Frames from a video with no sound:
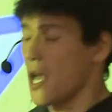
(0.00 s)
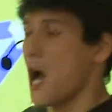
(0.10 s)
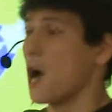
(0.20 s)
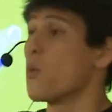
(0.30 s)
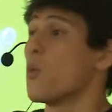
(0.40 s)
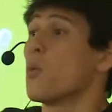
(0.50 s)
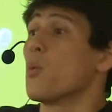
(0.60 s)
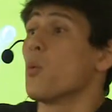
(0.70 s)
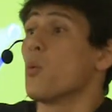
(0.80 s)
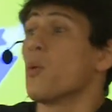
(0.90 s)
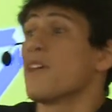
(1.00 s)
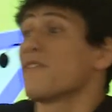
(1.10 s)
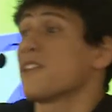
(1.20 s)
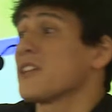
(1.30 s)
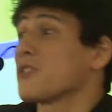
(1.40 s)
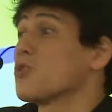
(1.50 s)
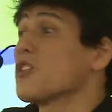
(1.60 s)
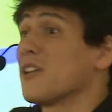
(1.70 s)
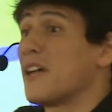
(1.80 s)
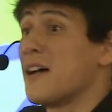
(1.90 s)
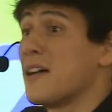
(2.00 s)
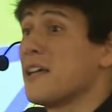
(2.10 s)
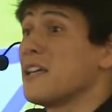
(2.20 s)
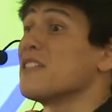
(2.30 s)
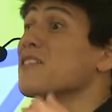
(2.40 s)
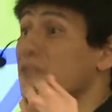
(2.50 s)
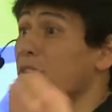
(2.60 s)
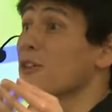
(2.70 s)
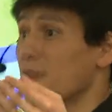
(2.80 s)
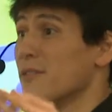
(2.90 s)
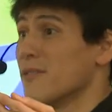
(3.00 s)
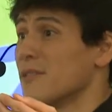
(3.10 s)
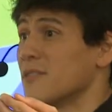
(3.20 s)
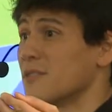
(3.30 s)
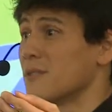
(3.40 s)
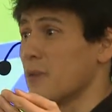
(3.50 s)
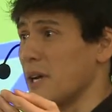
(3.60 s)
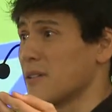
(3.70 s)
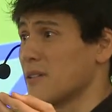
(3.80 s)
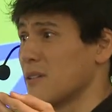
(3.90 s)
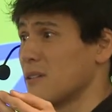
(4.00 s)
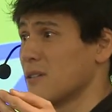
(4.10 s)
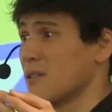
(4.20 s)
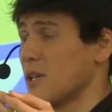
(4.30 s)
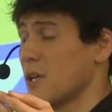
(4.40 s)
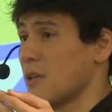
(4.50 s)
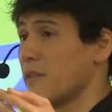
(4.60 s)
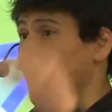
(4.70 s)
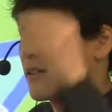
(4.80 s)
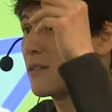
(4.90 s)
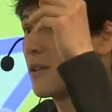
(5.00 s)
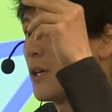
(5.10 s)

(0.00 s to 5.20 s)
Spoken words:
and we think that you're going to infer, right, that